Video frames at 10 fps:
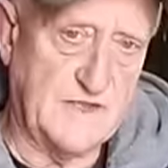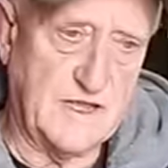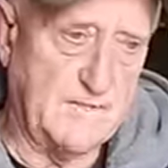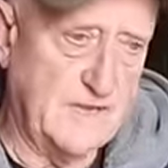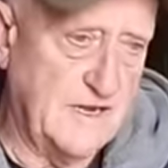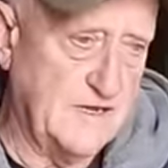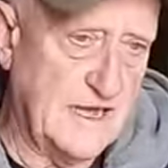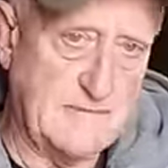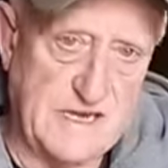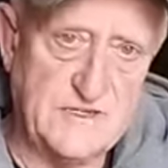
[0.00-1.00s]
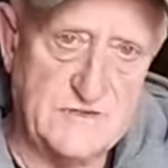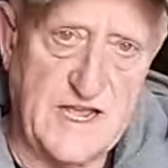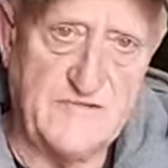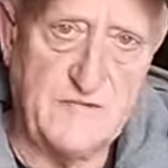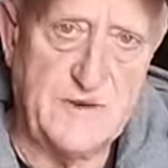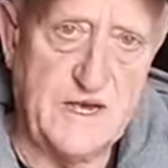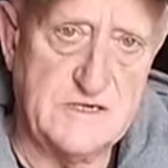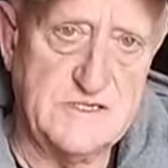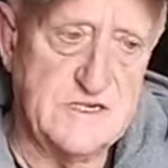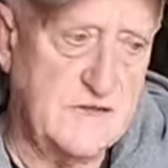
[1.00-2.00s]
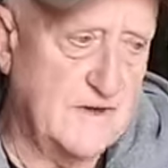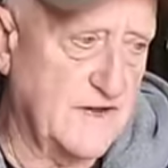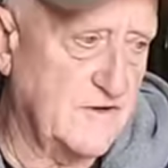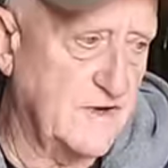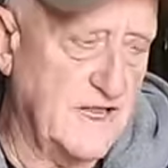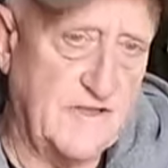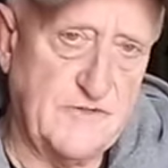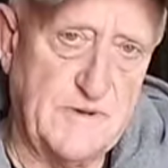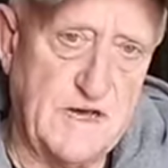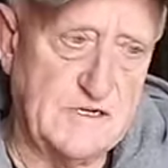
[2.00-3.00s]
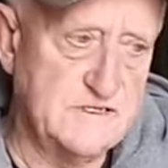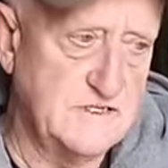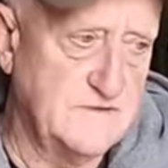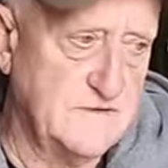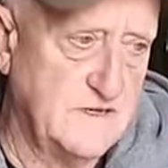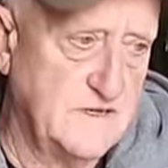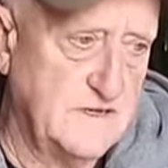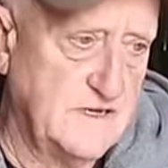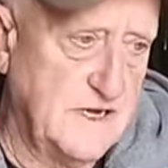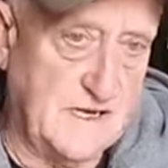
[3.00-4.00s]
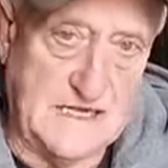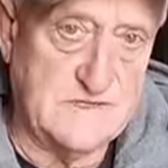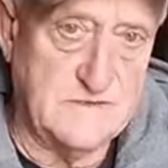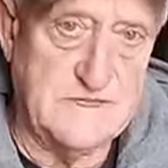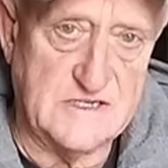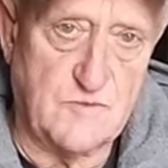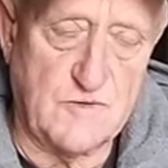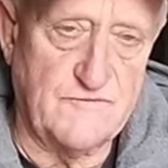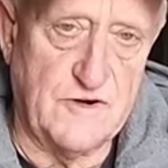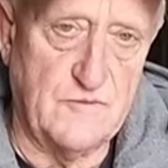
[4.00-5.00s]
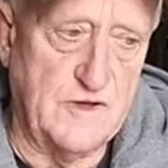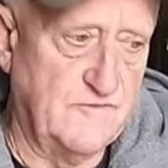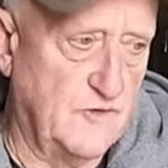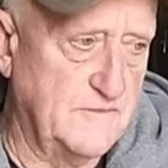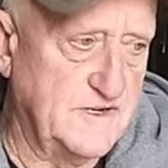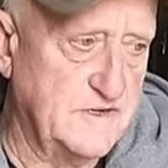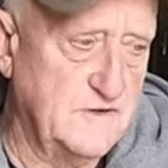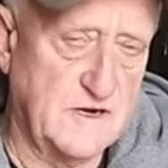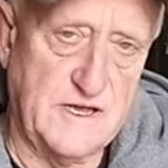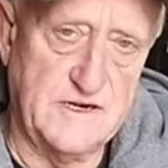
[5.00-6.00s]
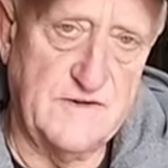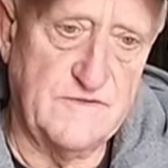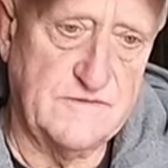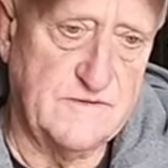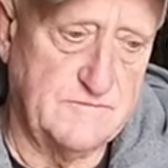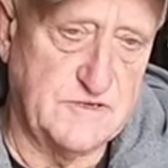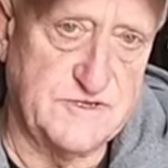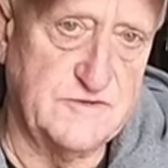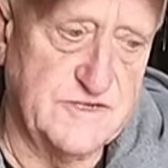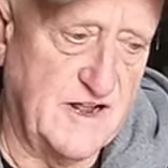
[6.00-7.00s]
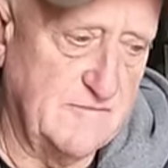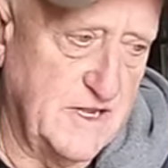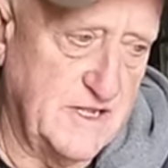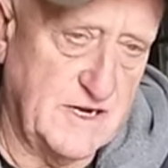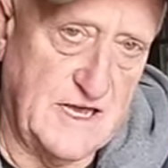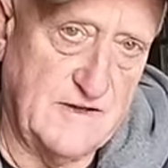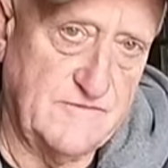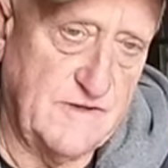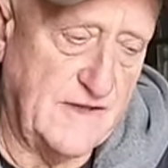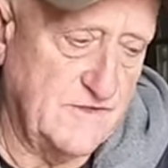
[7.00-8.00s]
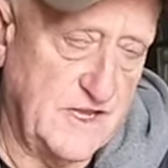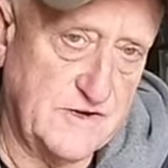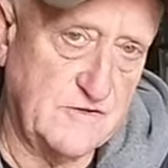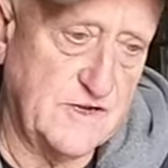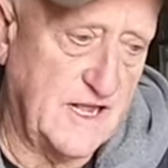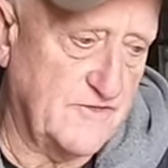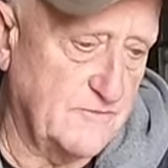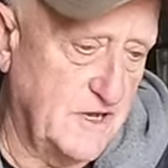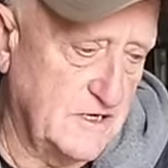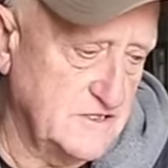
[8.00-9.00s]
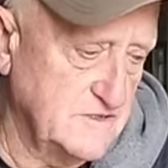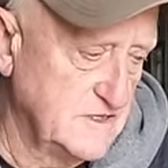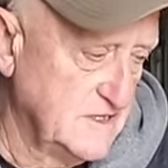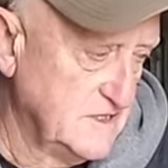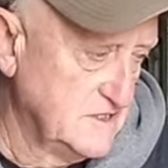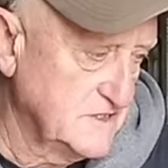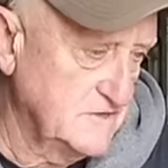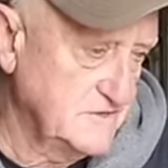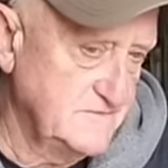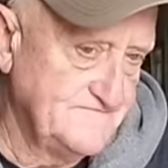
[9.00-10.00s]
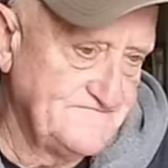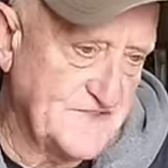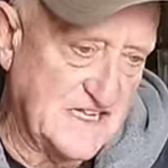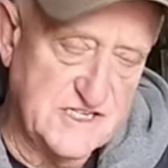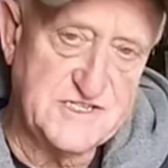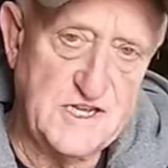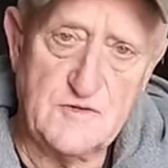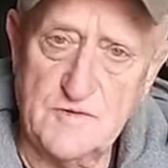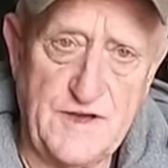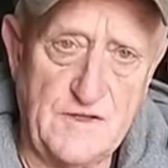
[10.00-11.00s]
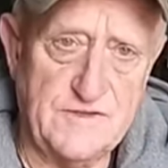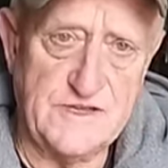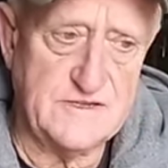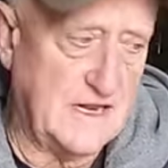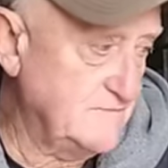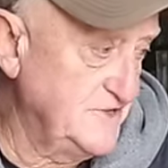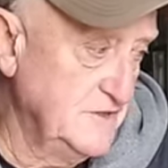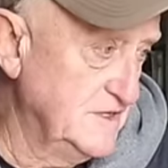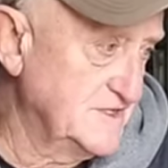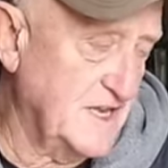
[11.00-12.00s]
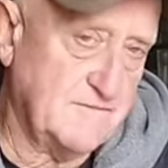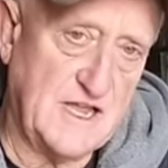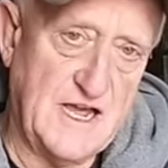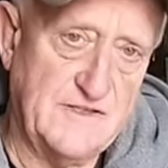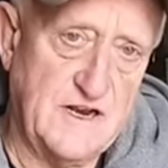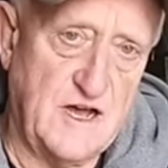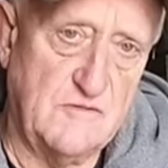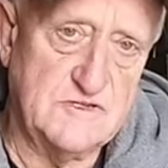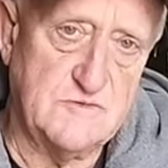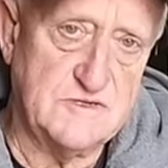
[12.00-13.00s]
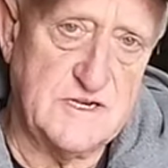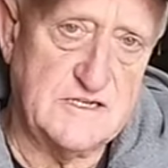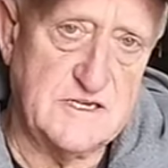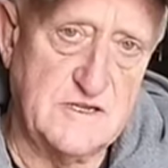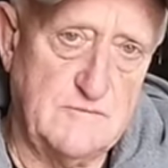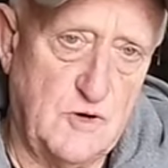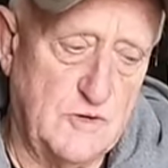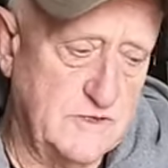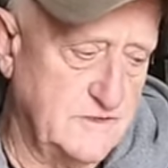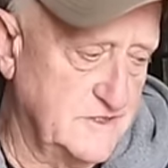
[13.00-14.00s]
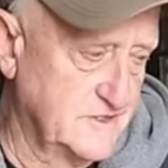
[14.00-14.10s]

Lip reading: when they got plowed, and I majored in anthropology and got my degree in anthropology, and that's worked very well for me too. In a lot of different pursuits that I've been in life, having that degree in anthropology, so it's. I just stuck with all the things. I'm still that same guy that I always was when I was a little boy.